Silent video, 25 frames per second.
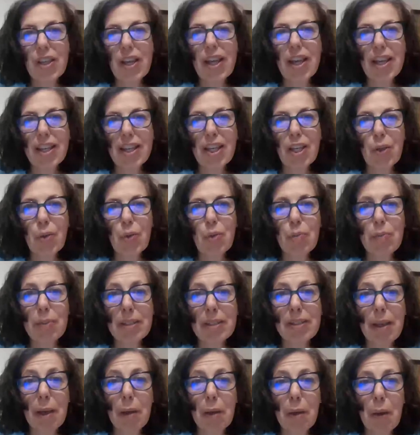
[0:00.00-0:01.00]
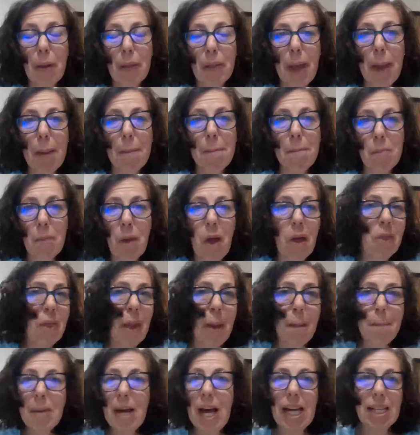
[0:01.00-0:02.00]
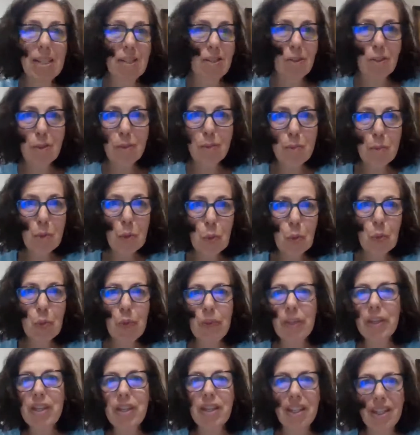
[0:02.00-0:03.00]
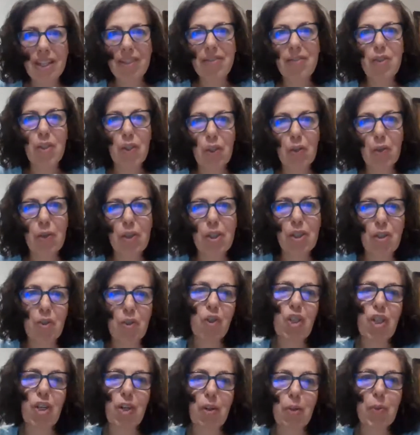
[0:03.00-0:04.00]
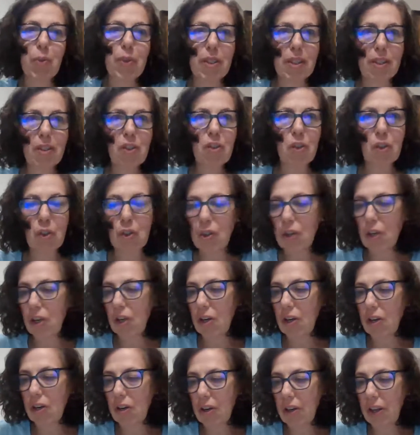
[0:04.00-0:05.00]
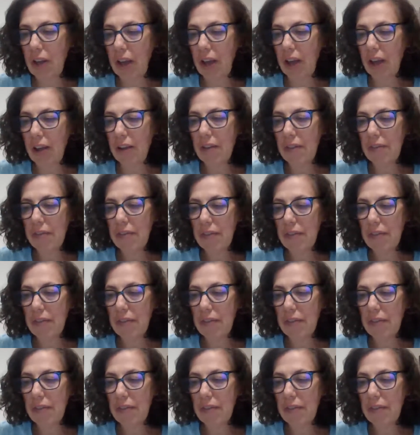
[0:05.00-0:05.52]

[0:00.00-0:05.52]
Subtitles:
saying like you would miss out on that positive mood that it gives you that you shared with us earlier. Yeah.